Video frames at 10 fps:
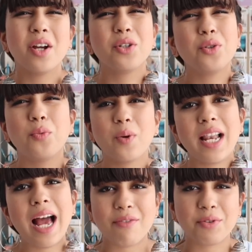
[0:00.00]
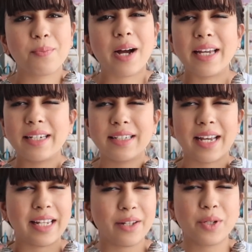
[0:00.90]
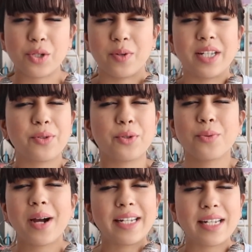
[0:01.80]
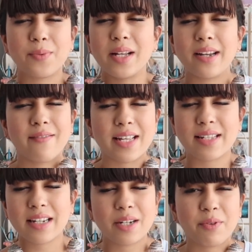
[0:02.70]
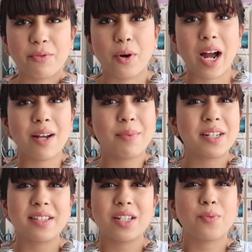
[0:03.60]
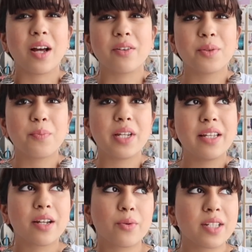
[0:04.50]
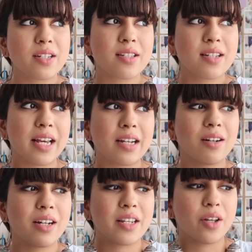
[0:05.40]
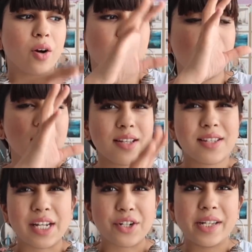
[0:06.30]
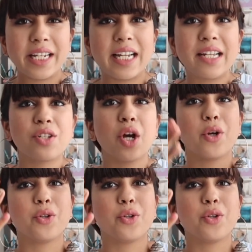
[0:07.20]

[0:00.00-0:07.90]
you will have to buy it any which way. So you might as well invest in it beforehand because that's one of the prerequisites, like in your stationery list.